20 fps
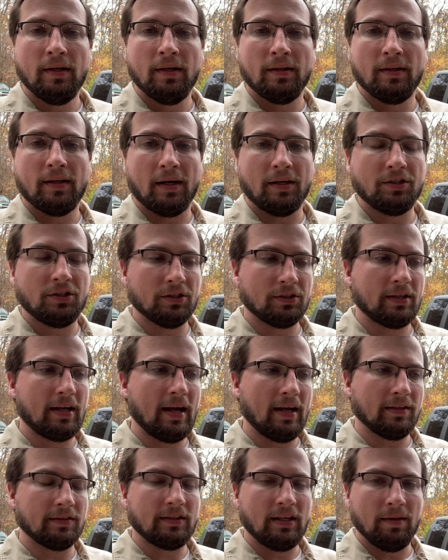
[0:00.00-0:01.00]
that I just
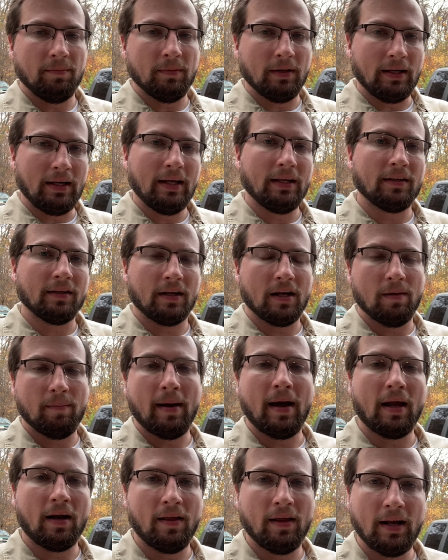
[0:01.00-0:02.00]
can't seem to get to come
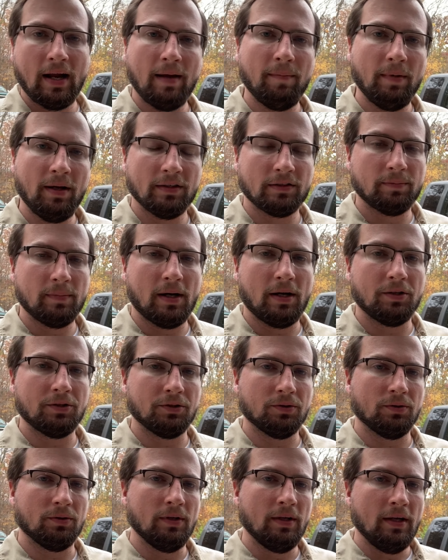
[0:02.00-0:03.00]
out of that ABS
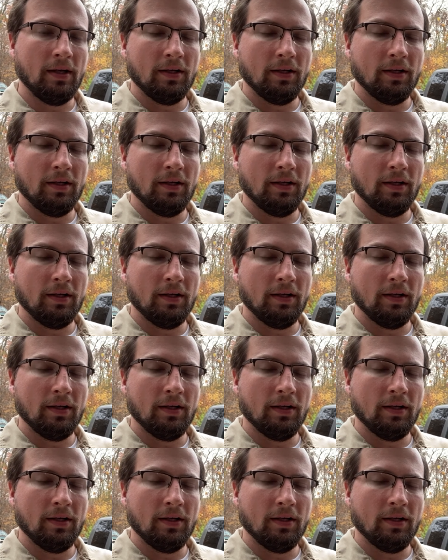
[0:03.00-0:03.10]
module